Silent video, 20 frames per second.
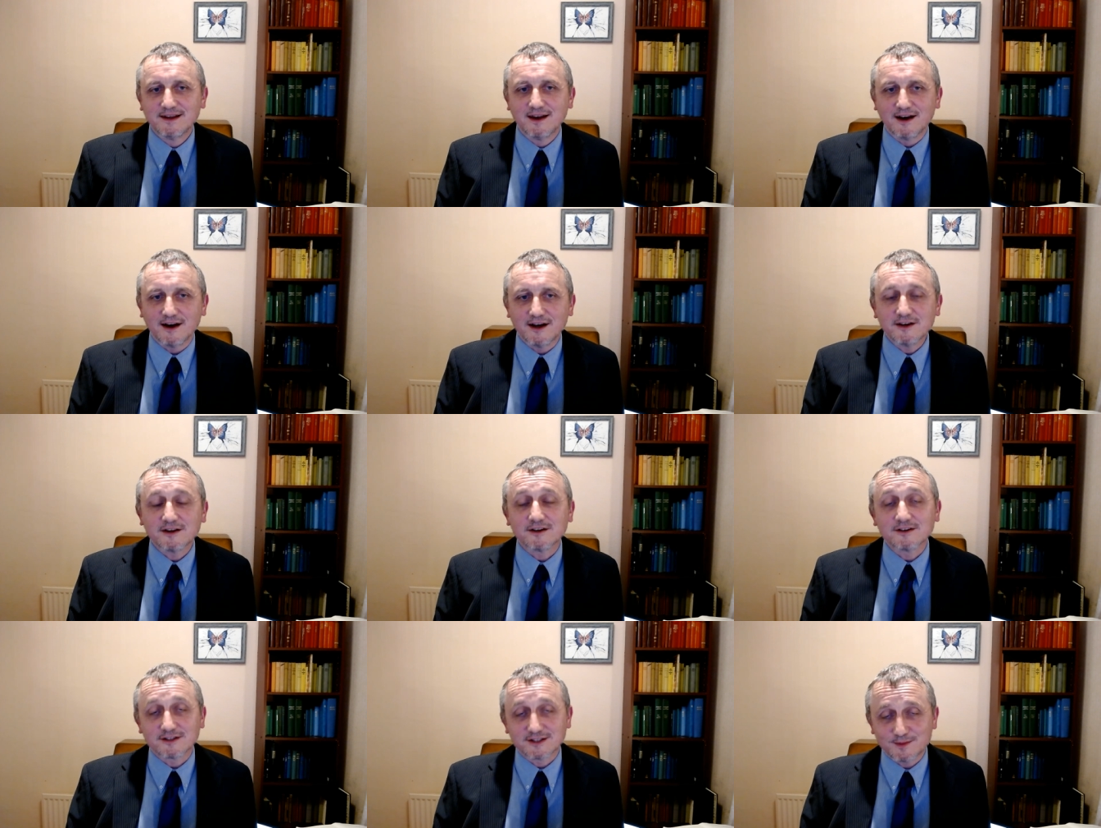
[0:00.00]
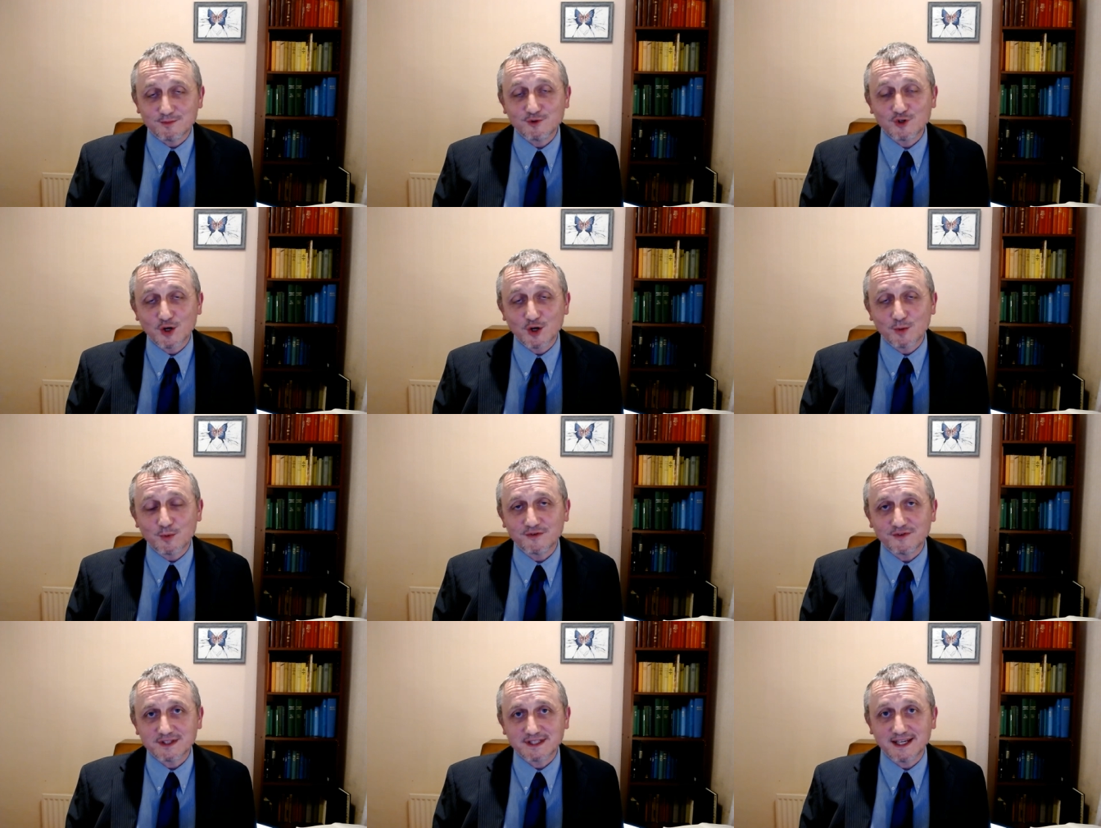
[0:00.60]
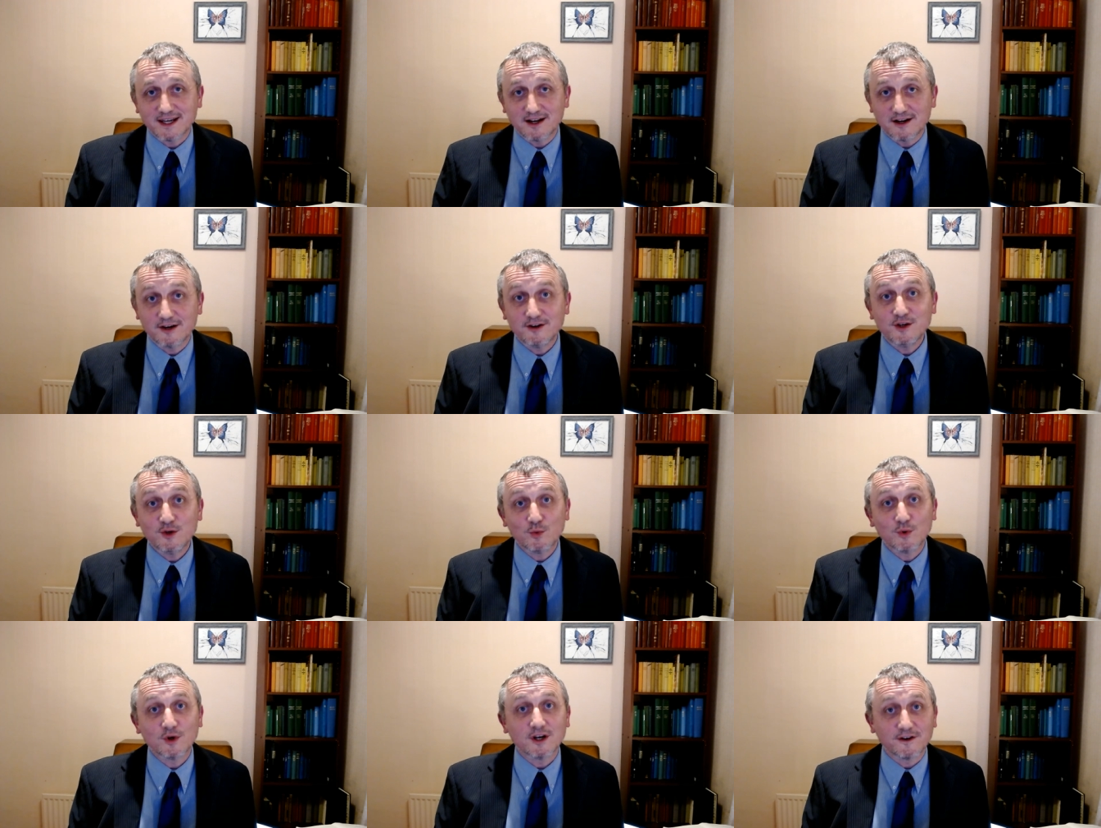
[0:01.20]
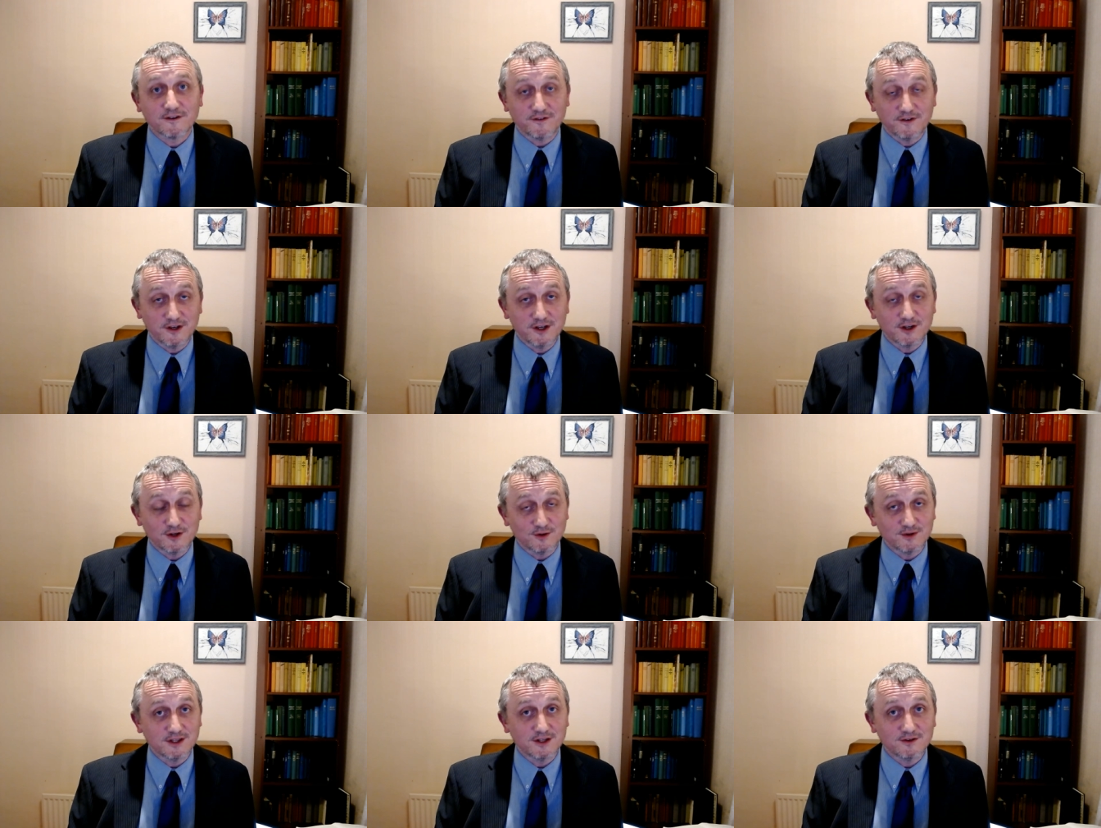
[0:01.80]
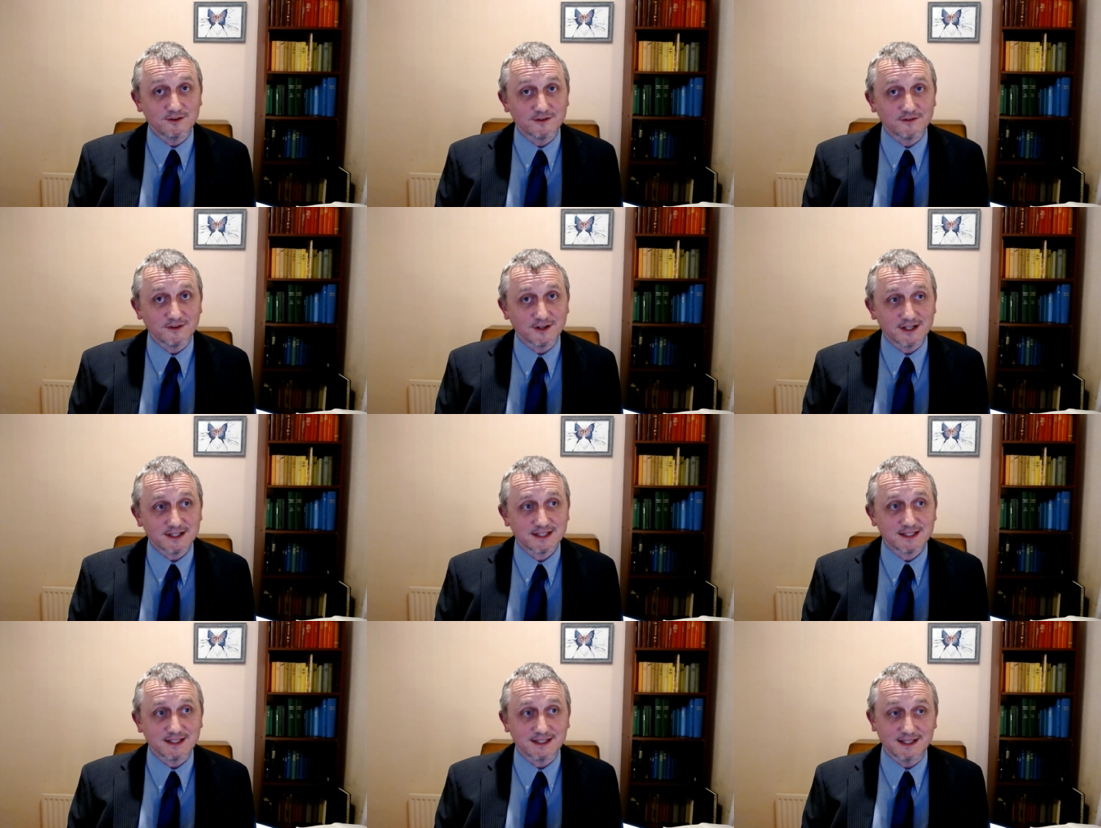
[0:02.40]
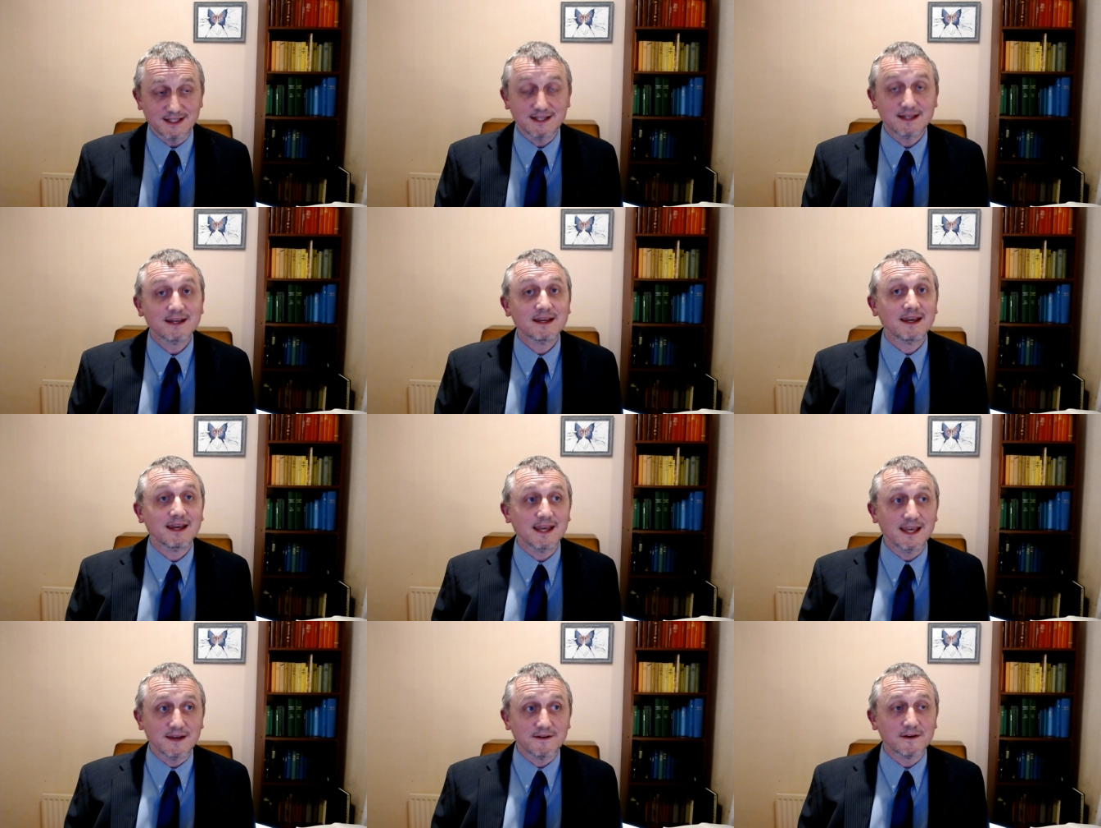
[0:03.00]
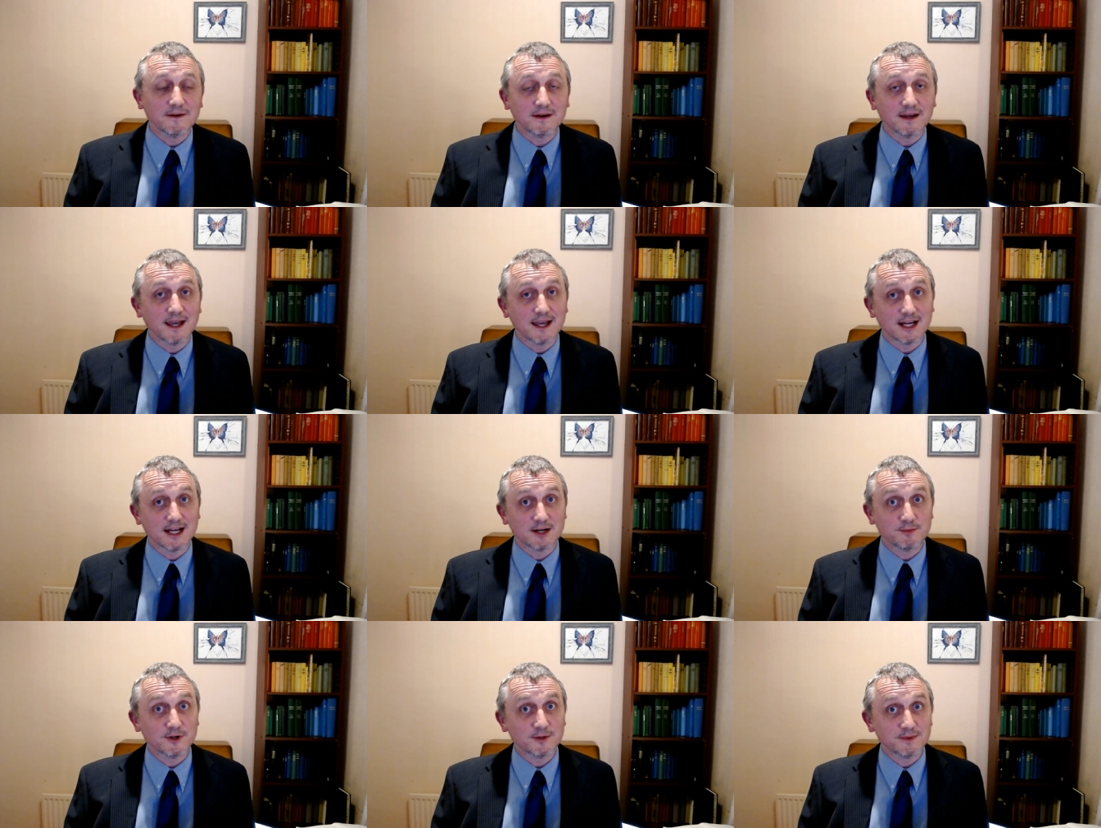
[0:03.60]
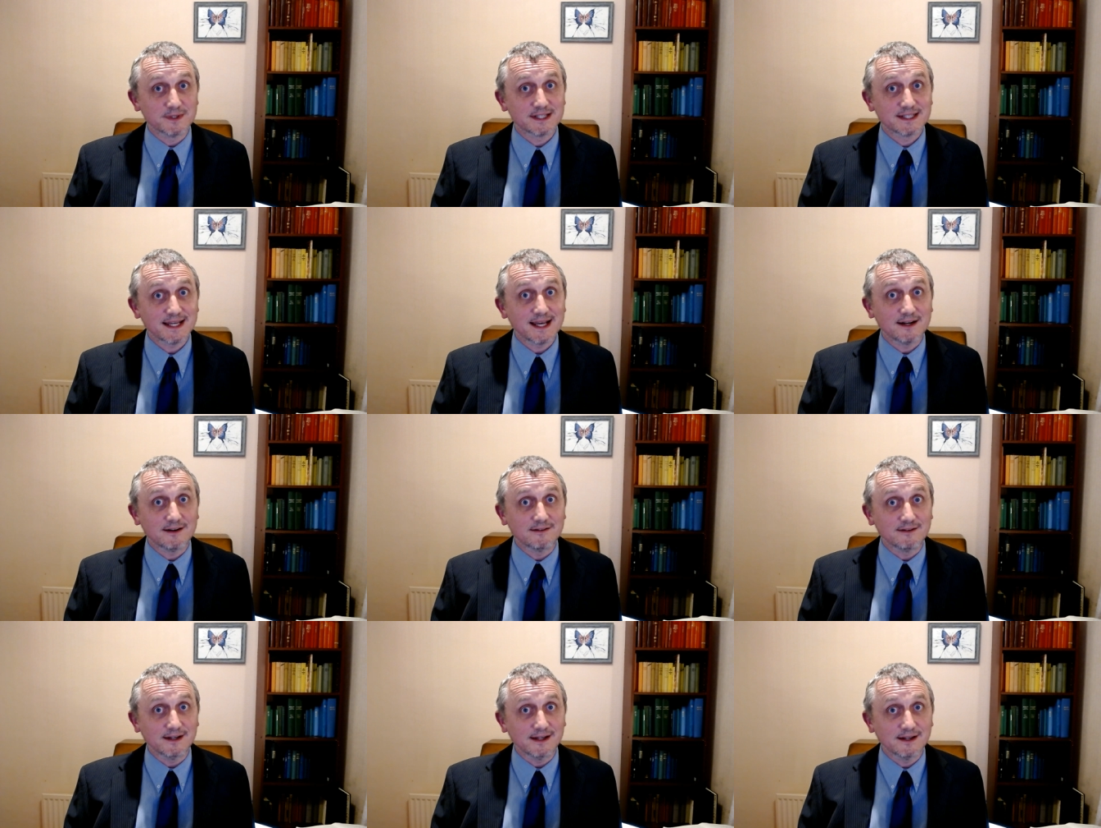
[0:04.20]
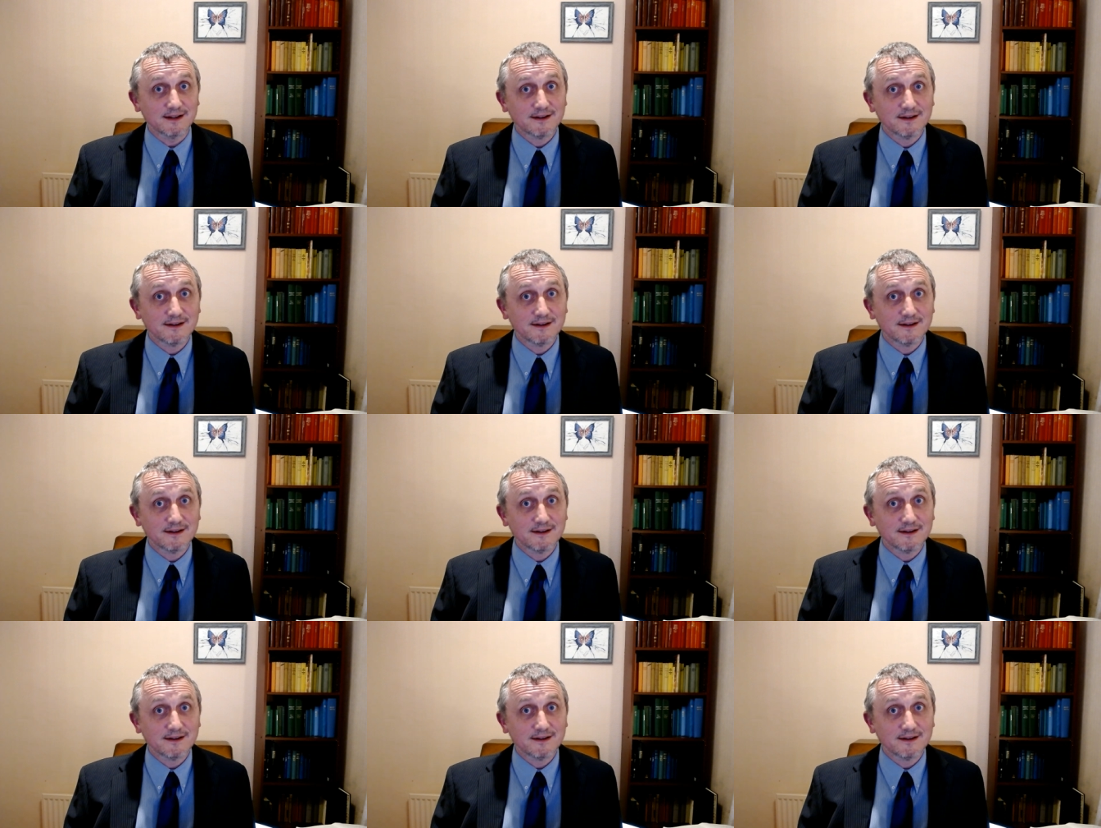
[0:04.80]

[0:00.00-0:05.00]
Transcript: i got some job offers here i only work for you at the university if i'm getting a proper salary